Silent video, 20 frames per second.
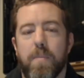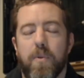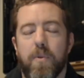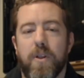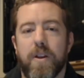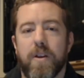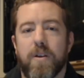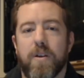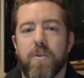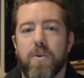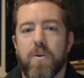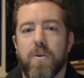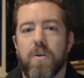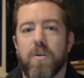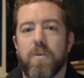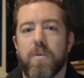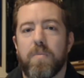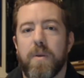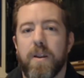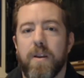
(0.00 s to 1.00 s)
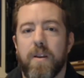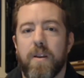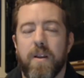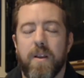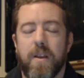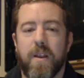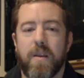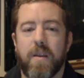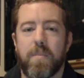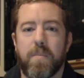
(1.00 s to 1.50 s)
political
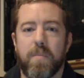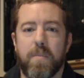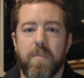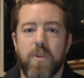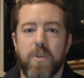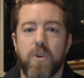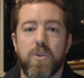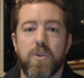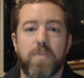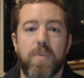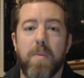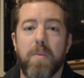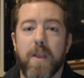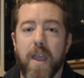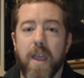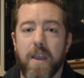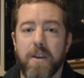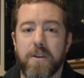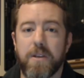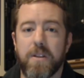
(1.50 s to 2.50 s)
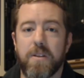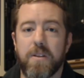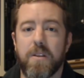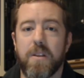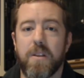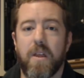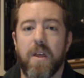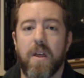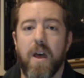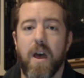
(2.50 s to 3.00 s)
news publication.
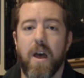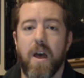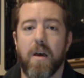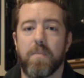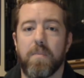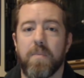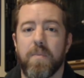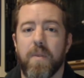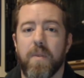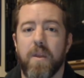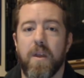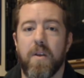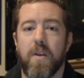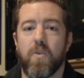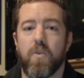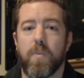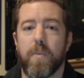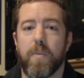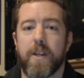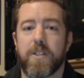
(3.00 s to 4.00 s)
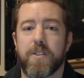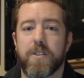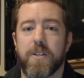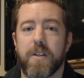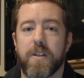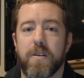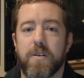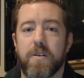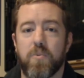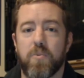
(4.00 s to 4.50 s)
We're based
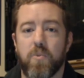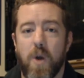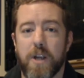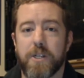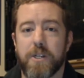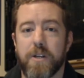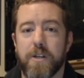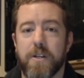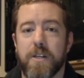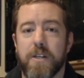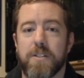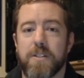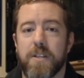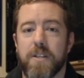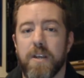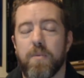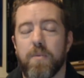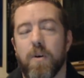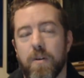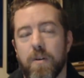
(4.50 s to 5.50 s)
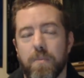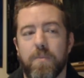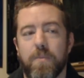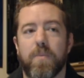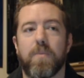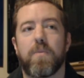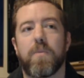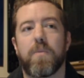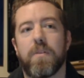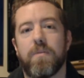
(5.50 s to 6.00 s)
in Washington D.C. Well,
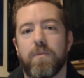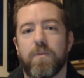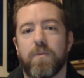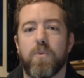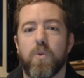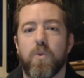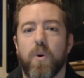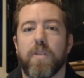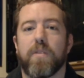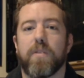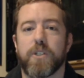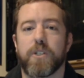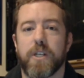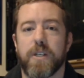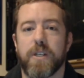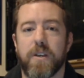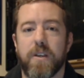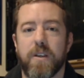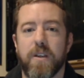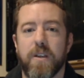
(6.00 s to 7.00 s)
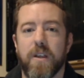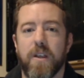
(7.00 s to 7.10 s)
Northern Virginia.